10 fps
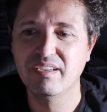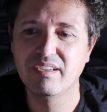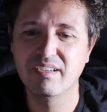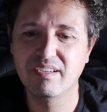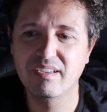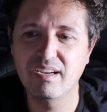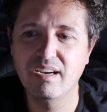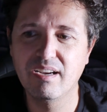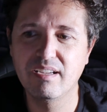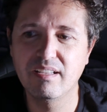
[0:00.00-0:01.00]

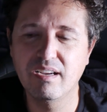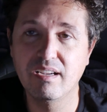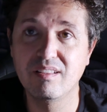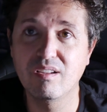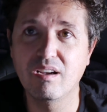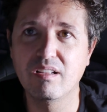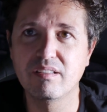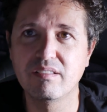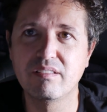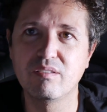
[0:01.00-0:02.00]

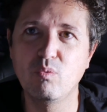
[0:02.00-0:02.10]
and